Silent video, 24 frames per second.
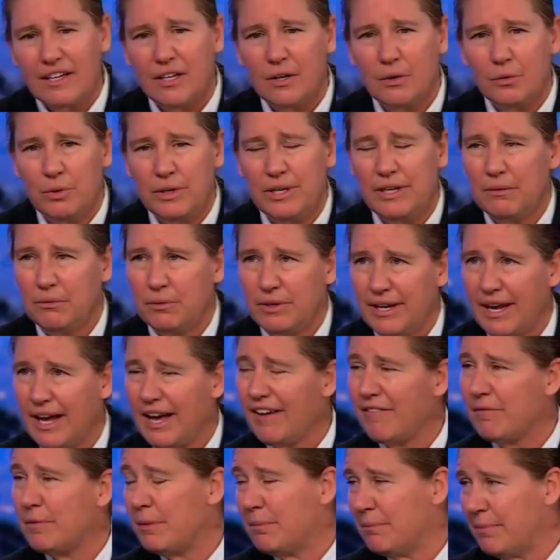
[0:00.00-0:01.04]
you, we, we
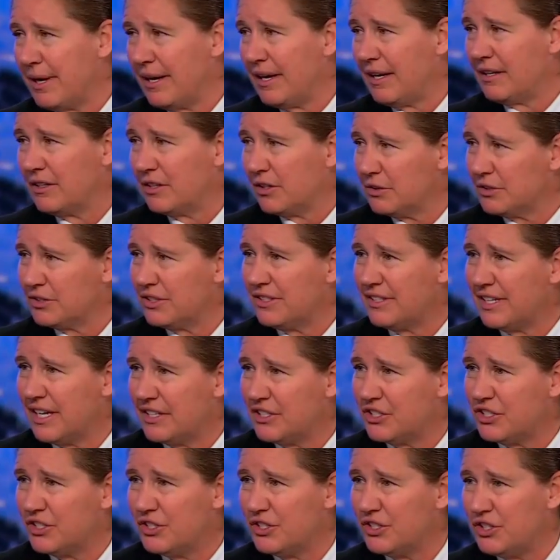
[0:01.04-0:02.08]
have been paying close
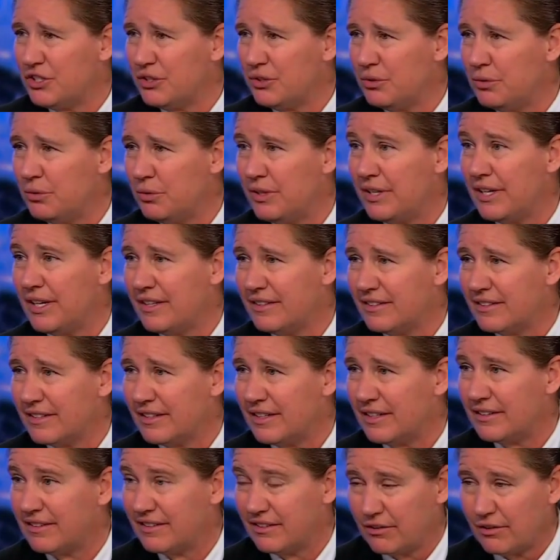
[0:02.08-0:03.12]
attention to the
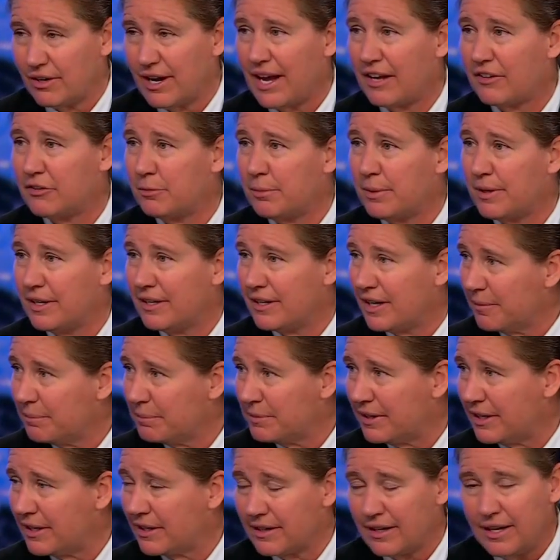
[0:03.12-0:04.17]
incidents. There has been an
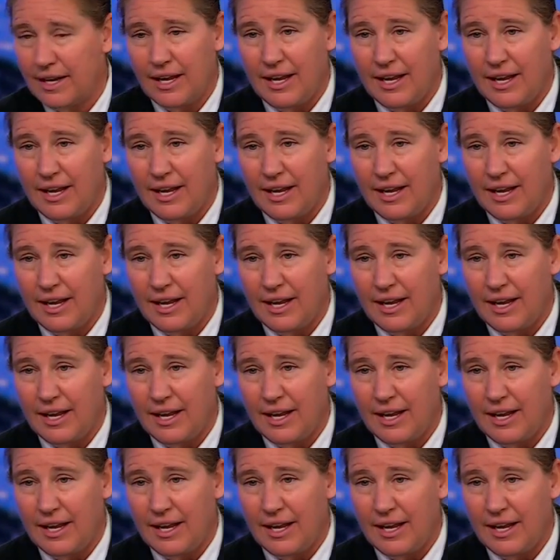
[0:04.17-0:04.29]
uptick.